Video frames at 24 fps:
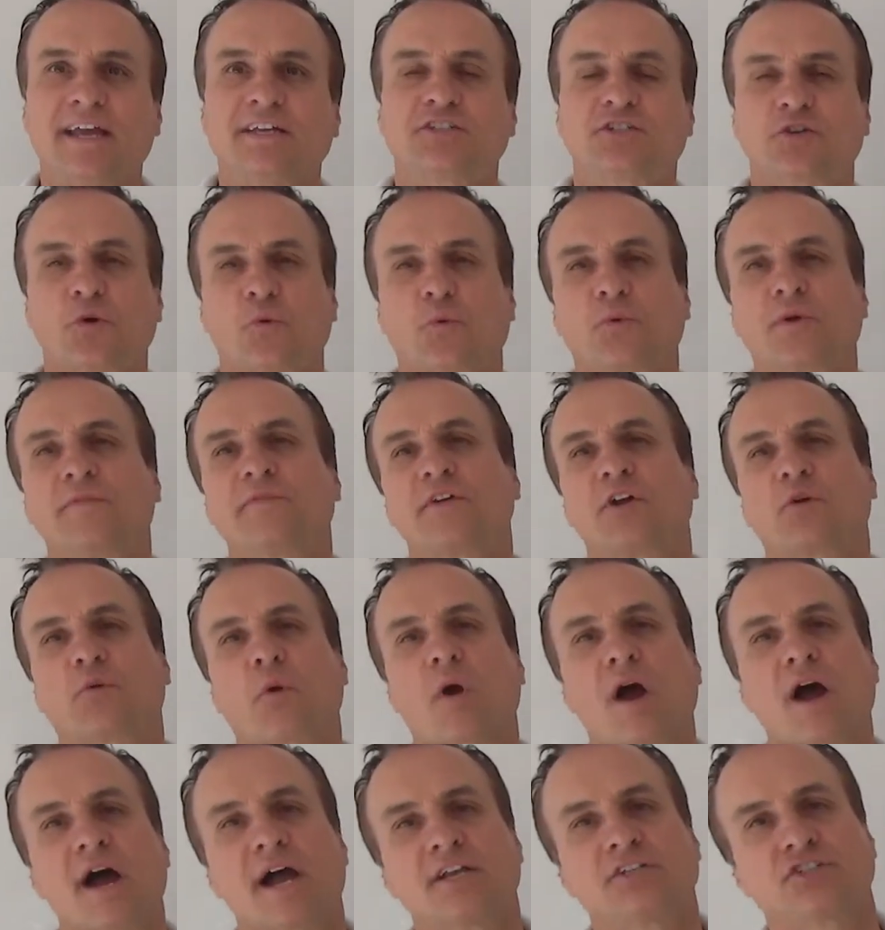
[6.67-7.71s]
so we're in the
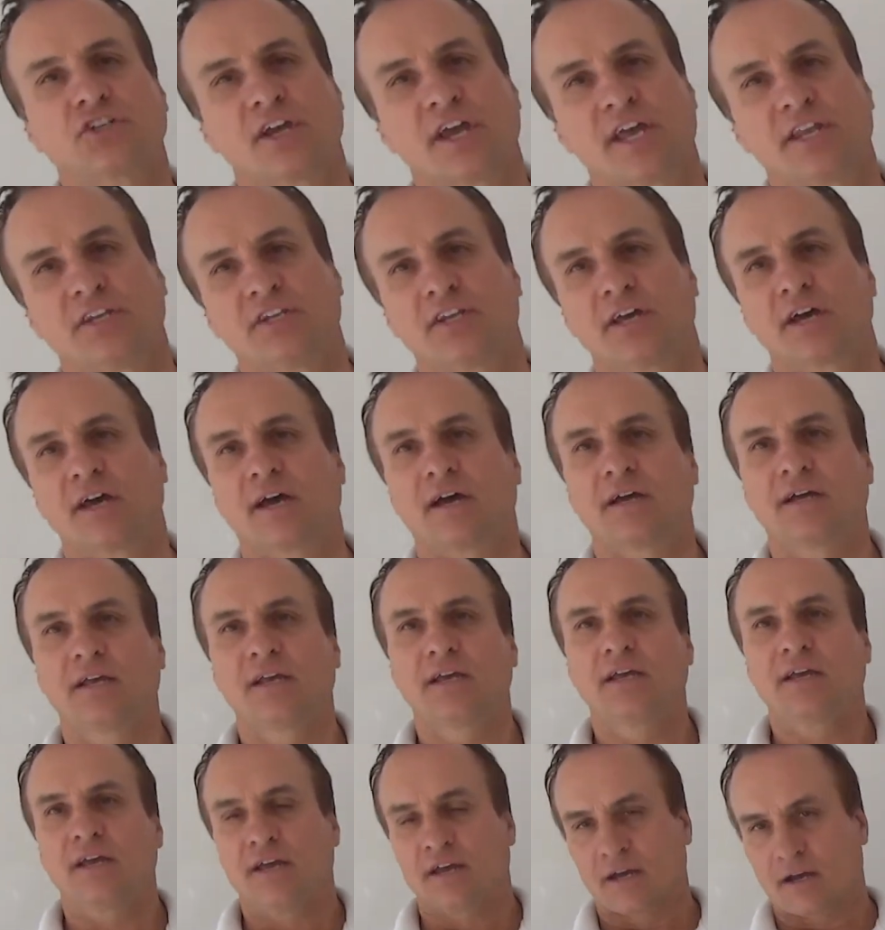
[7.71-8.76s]
garage, and
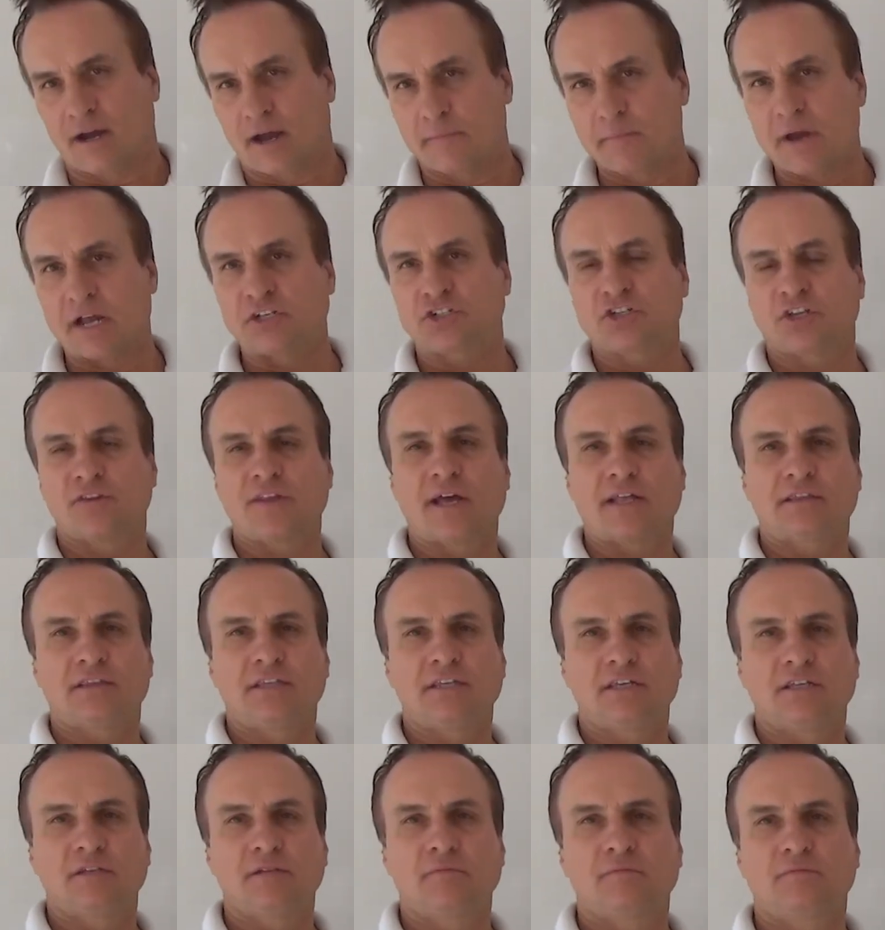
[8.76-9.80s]
I mentioned that
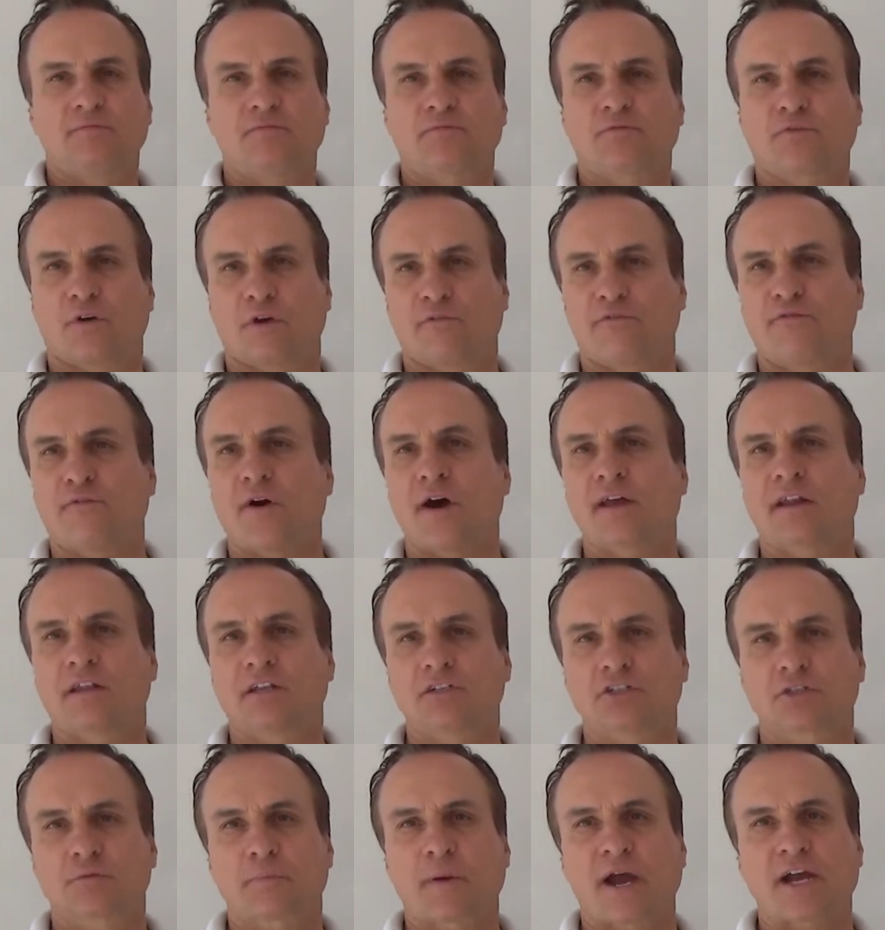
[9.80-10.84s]
for a final
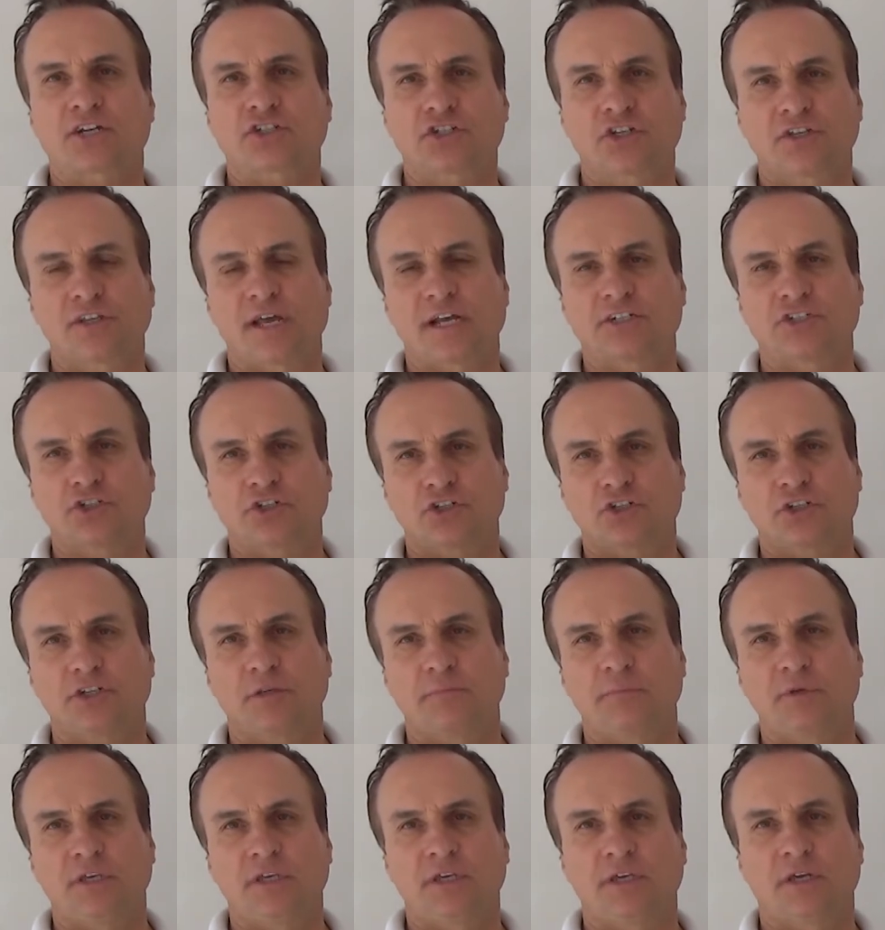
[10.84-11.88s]
inspection that you're going to
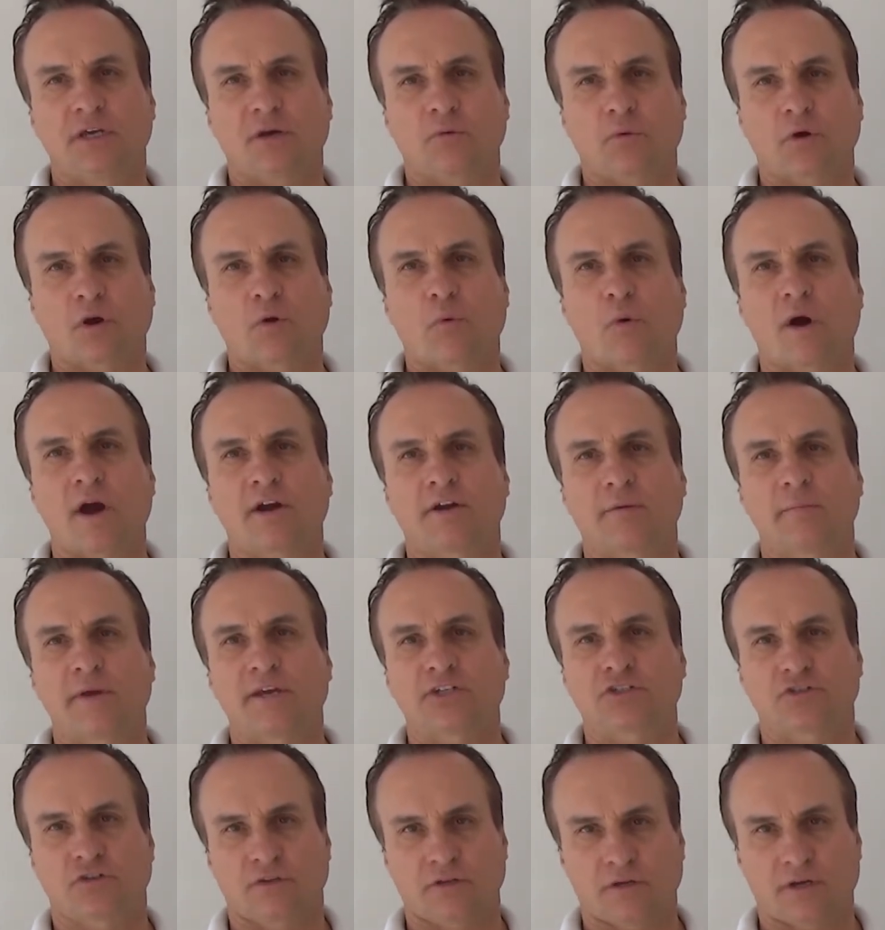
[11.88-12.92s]
be required to make
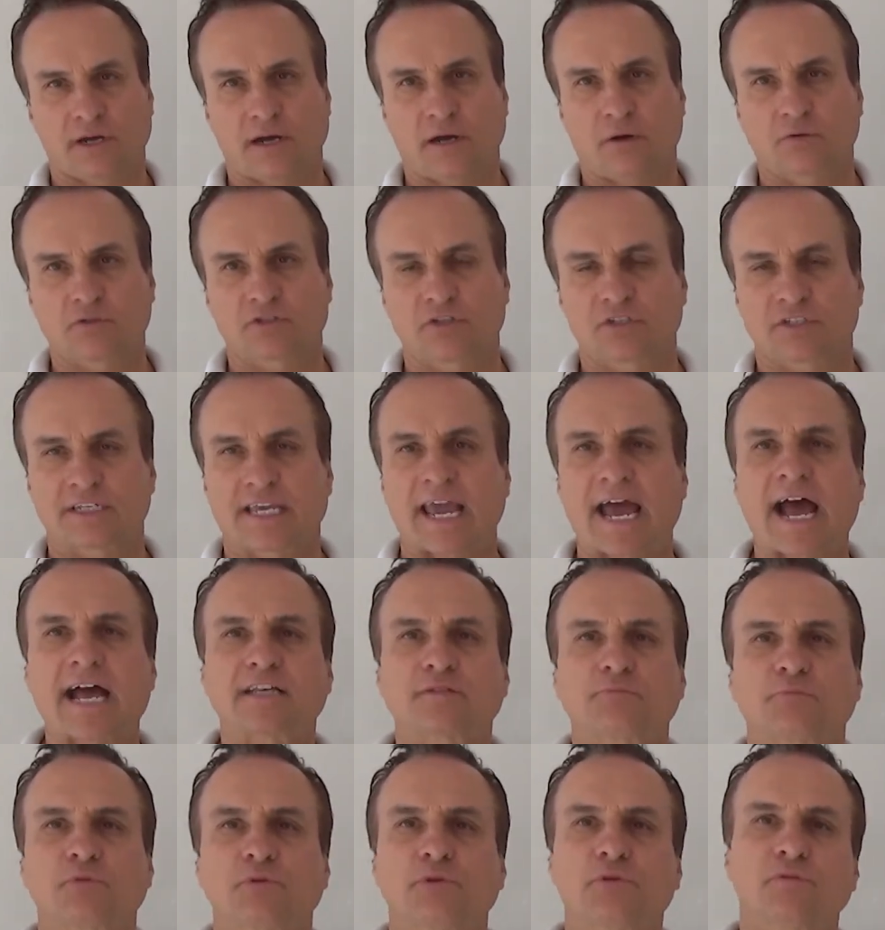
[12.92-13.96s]
sure the house is
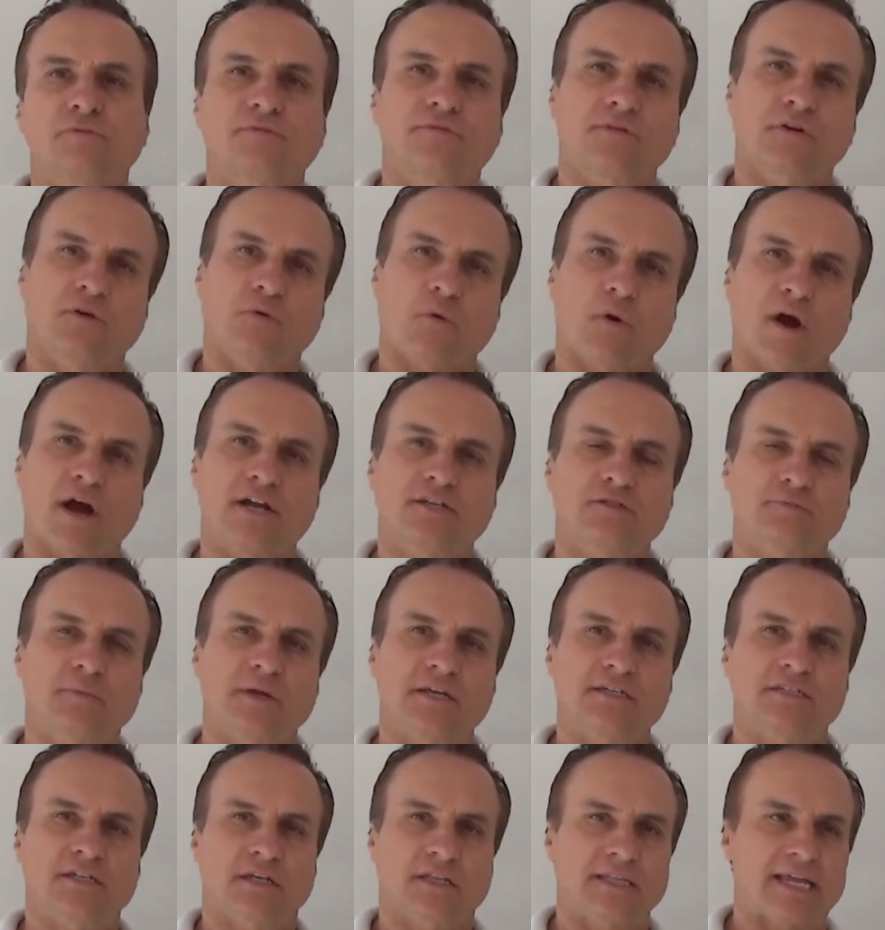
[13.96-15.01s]
gas proof, the garage
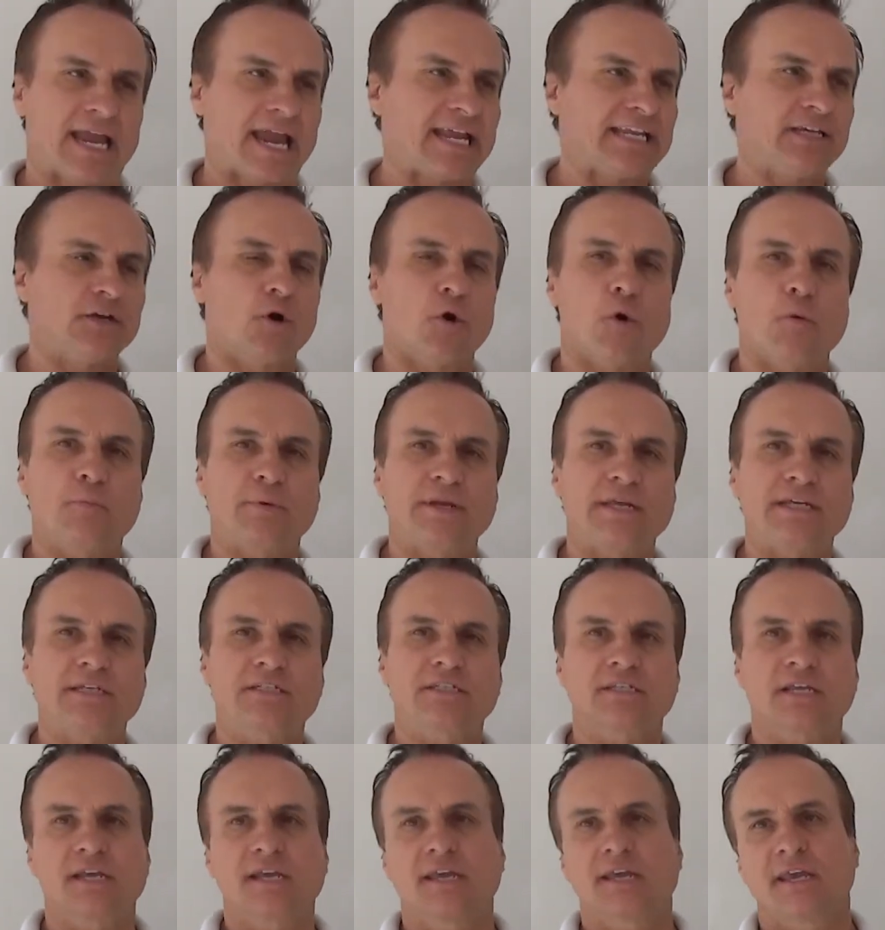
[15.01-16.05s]
basically, any
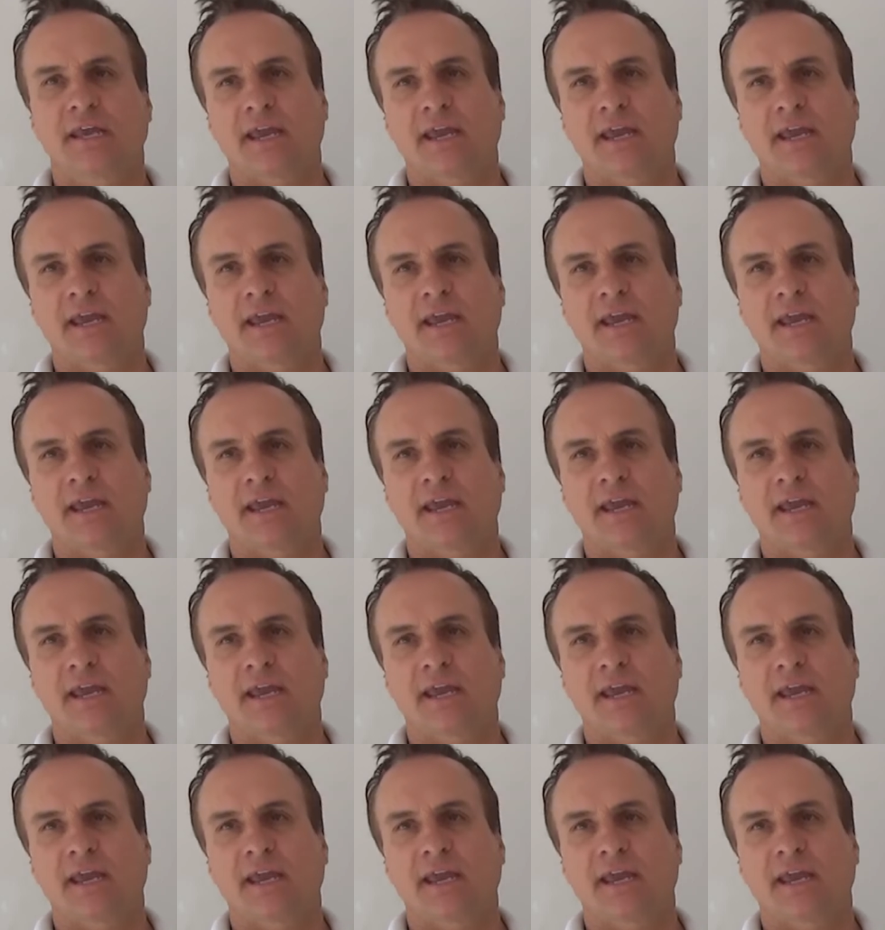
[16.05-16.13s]
openings.